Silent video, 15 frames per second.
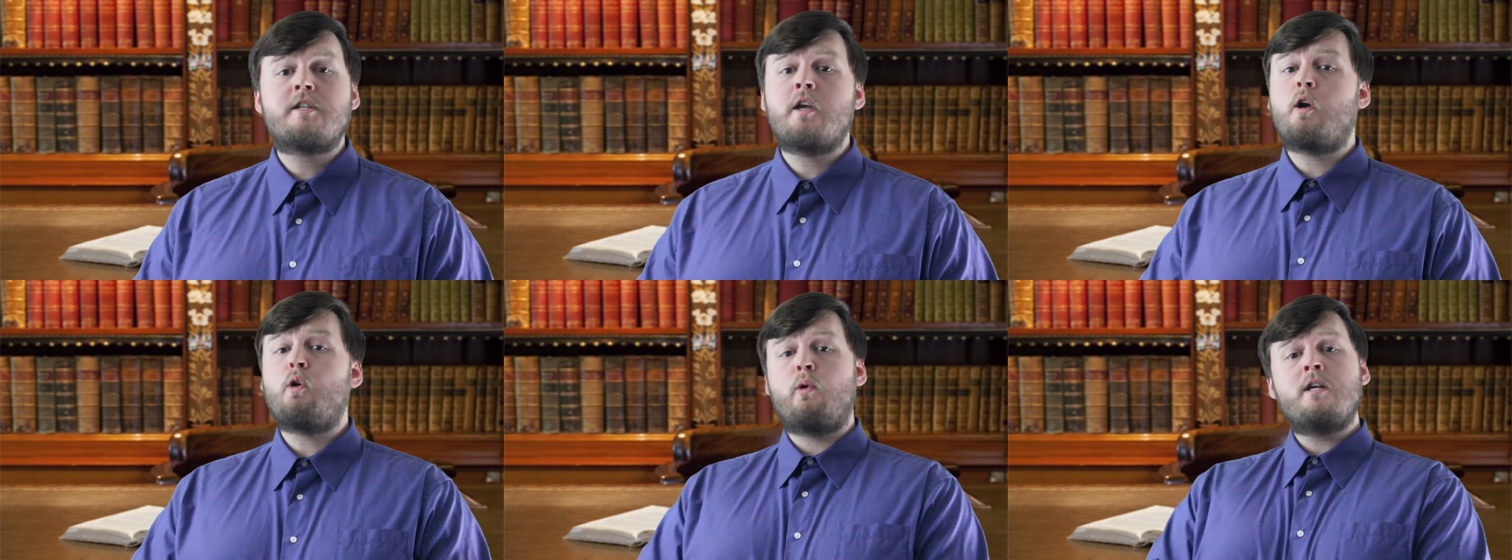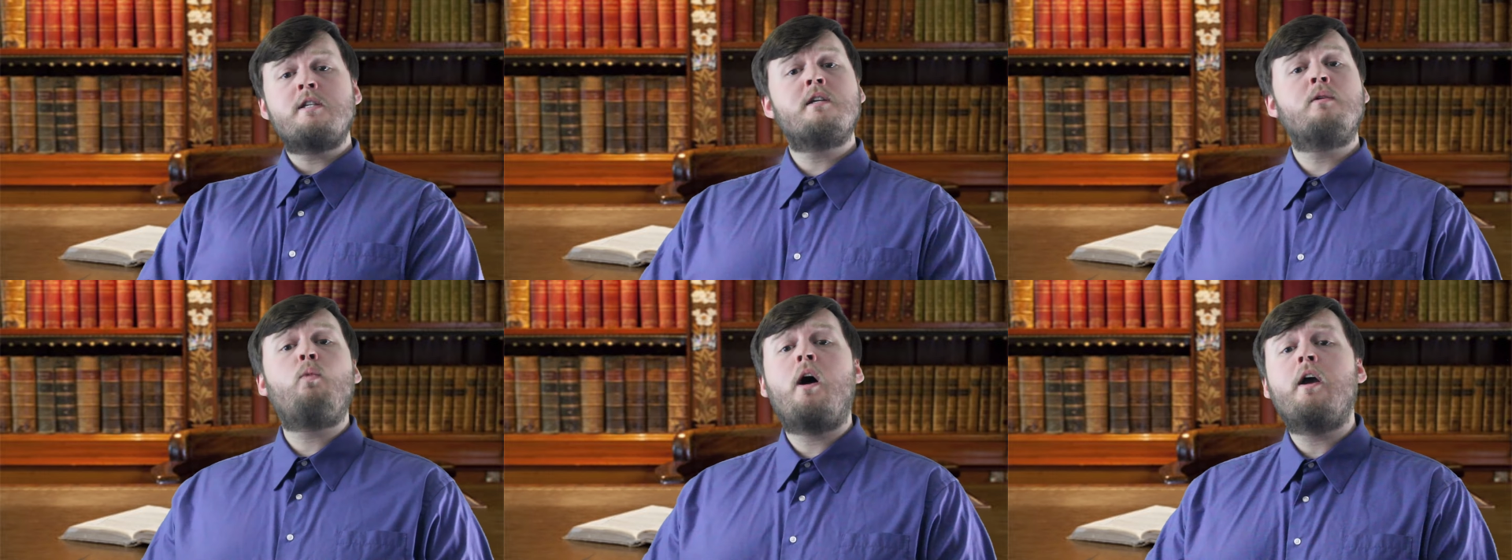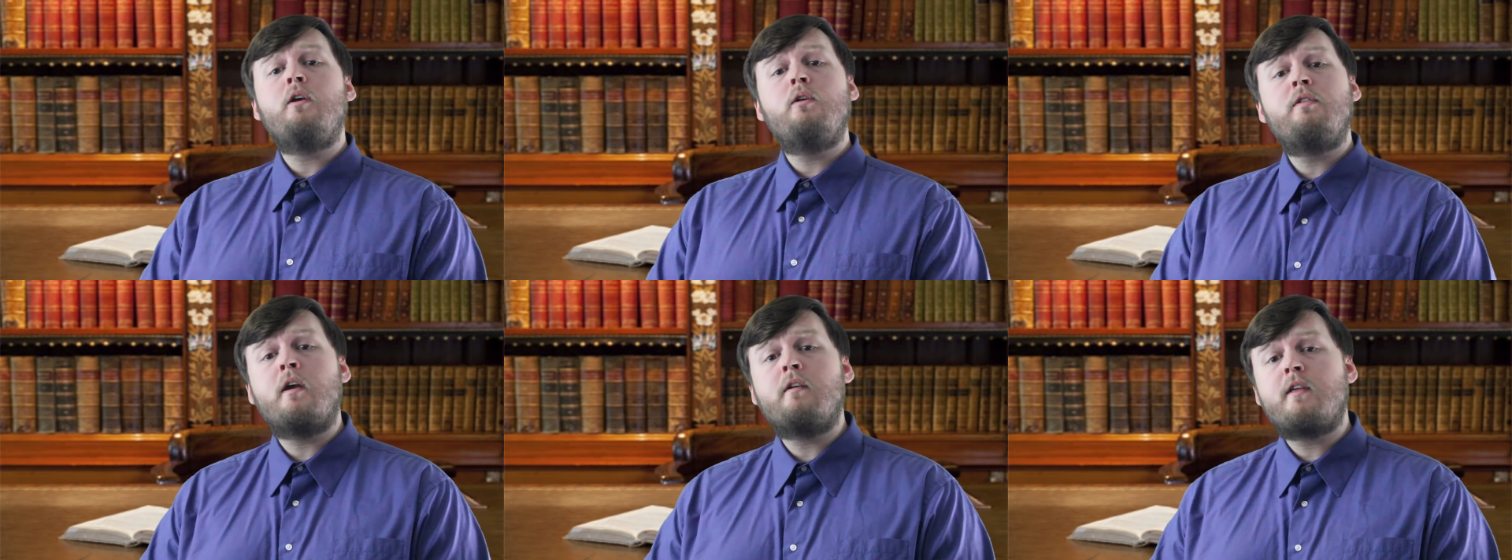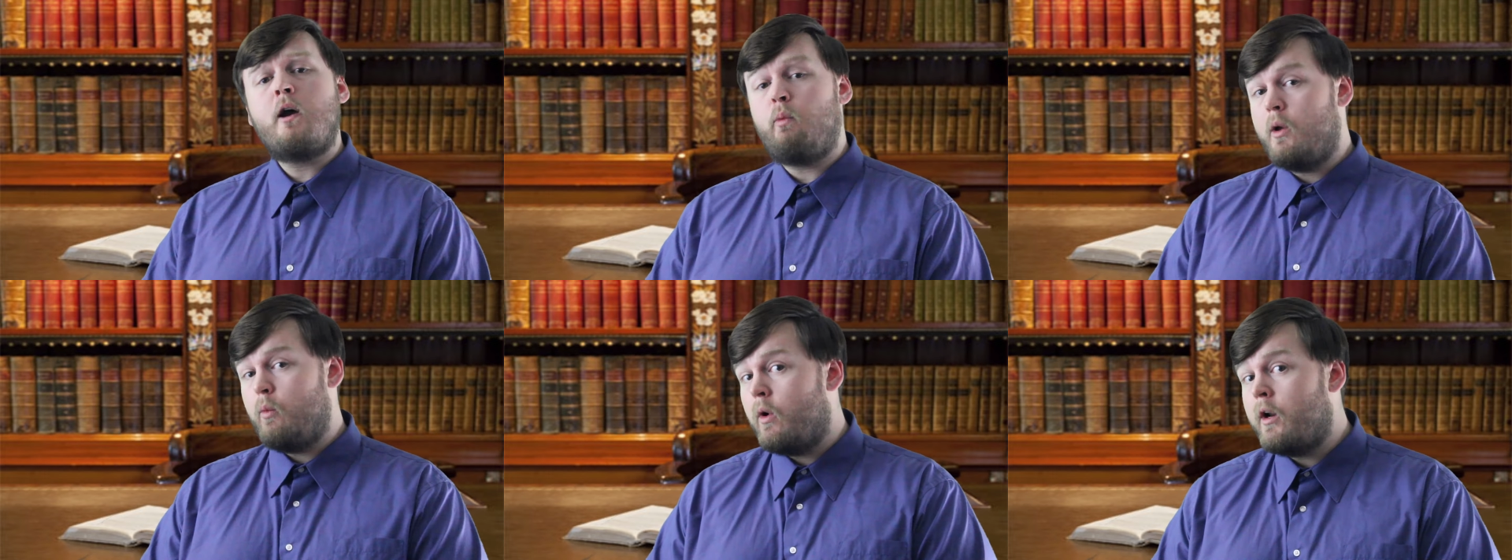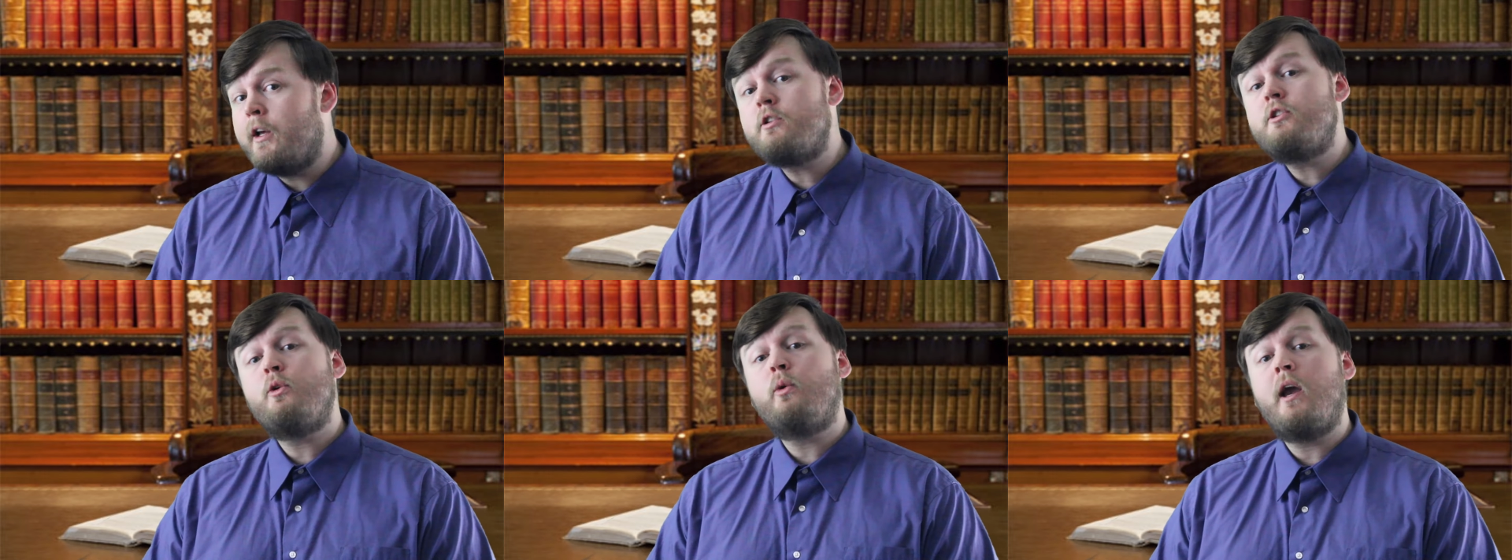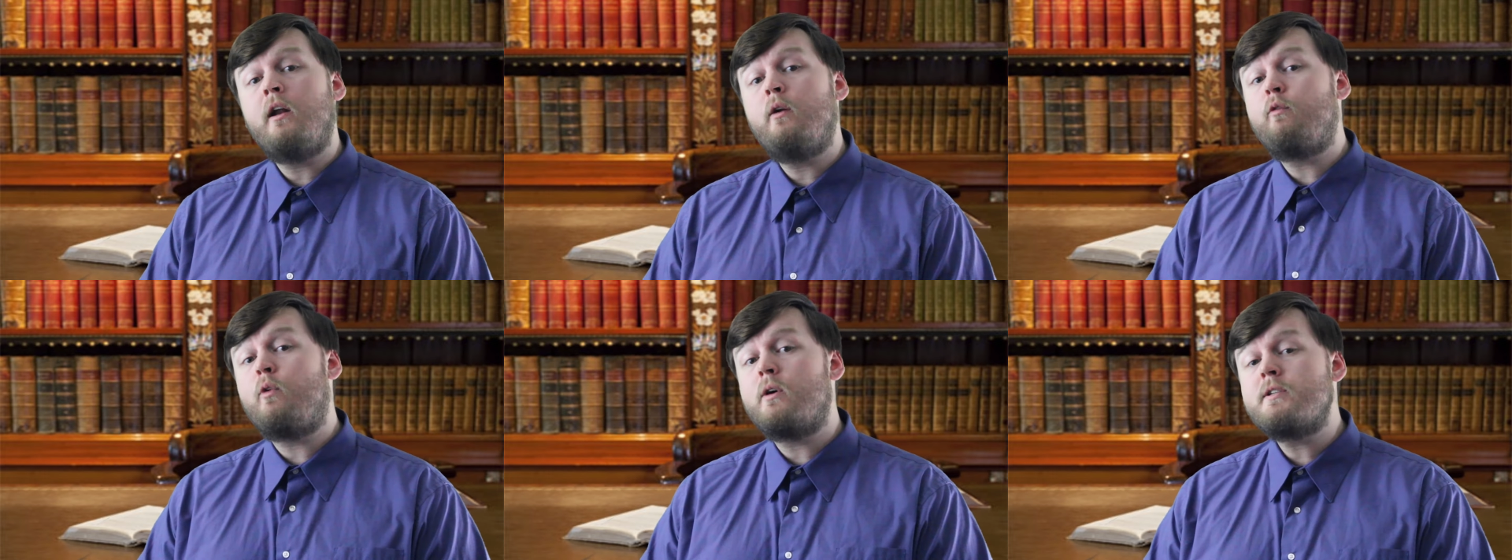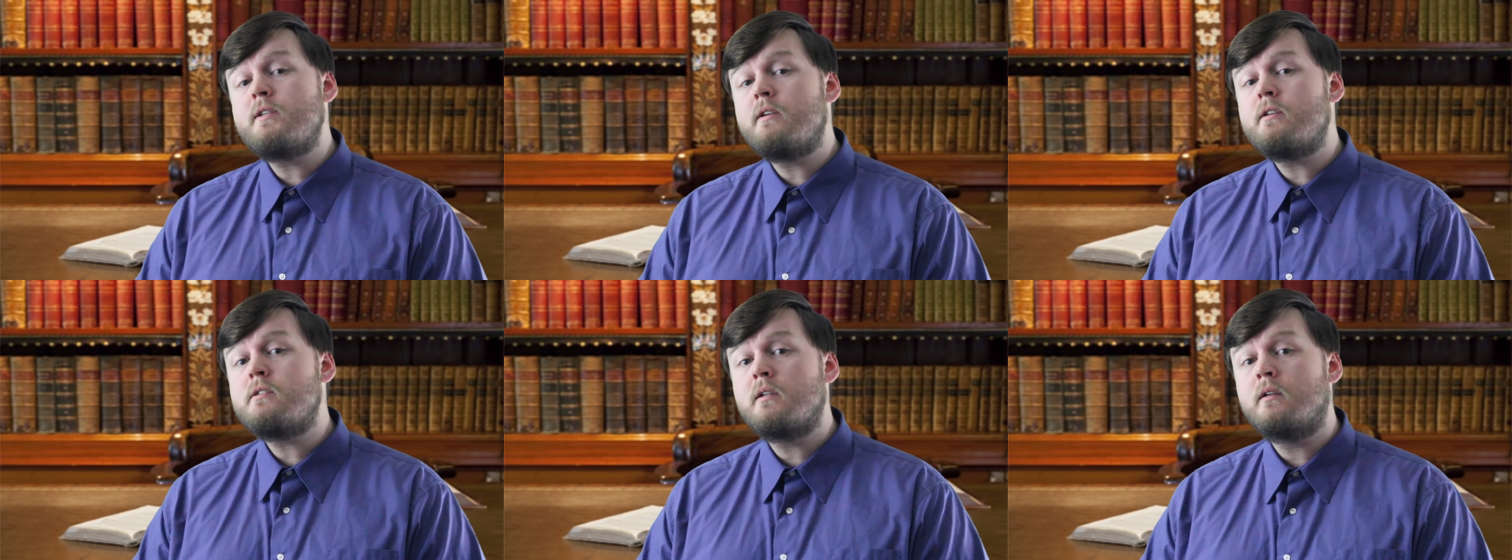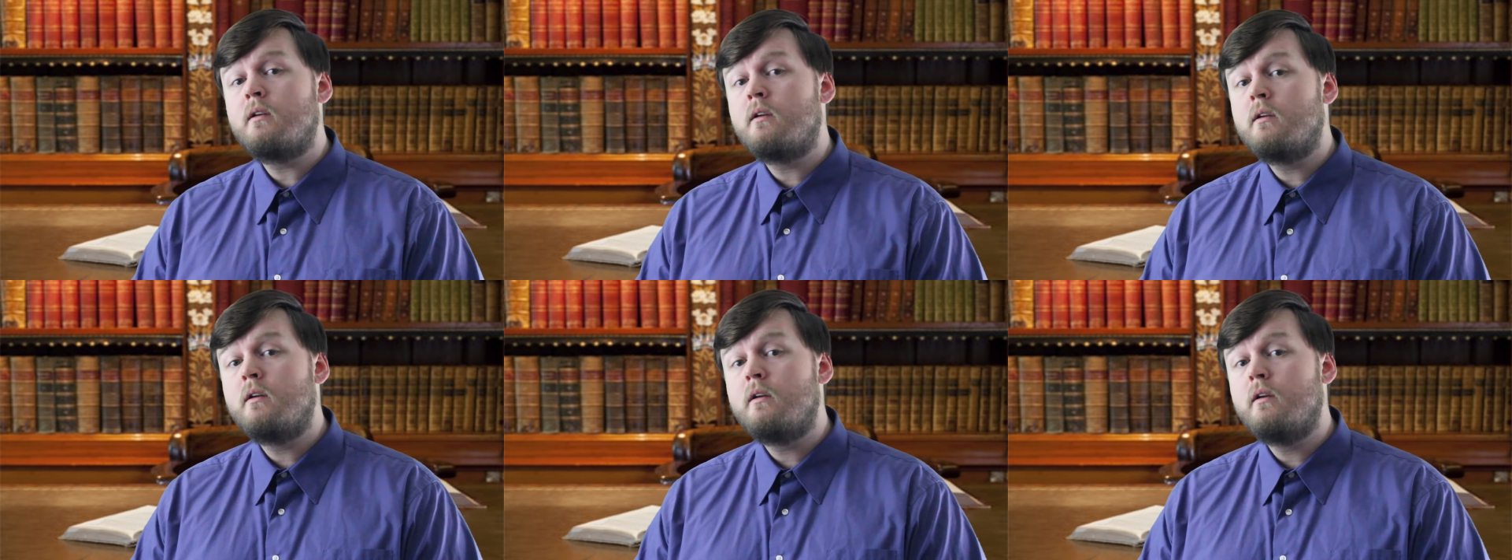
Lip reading: Is there a reason why you think that we wouldn't do gay divorces?